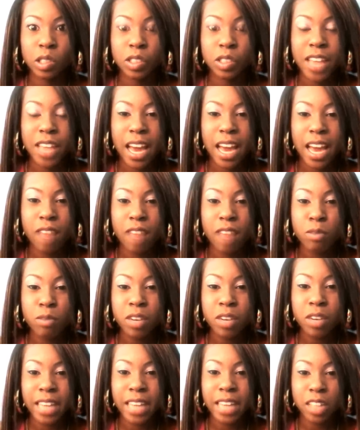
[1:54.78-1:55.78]
yeah, if I'm
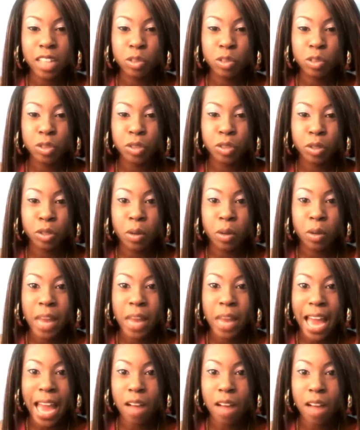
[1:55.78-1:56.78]
going natural to grow
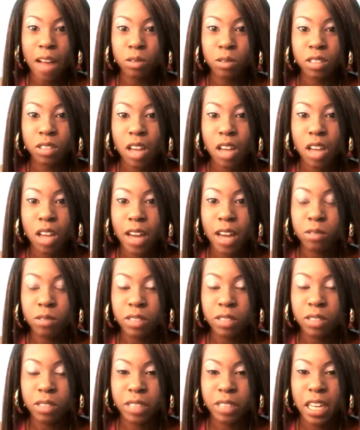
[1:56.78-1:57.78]
it out, I don't
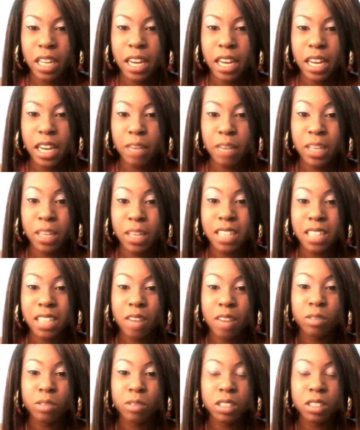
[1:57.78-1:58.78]
want to really cut it because I
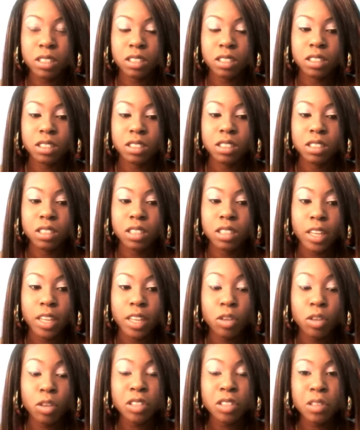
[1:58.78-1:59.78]
don't want to, like,
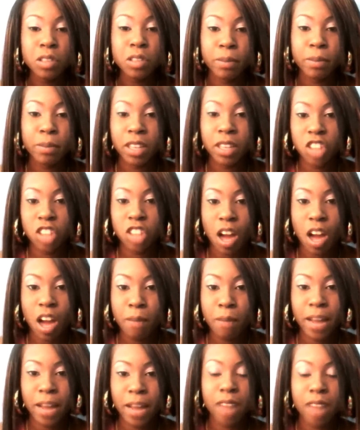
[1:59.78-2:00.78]
you can do the big
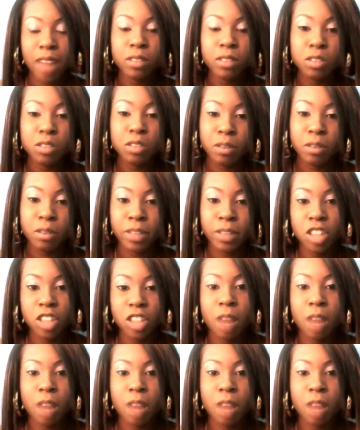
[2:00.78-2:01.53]
chop, but I don't want to do the big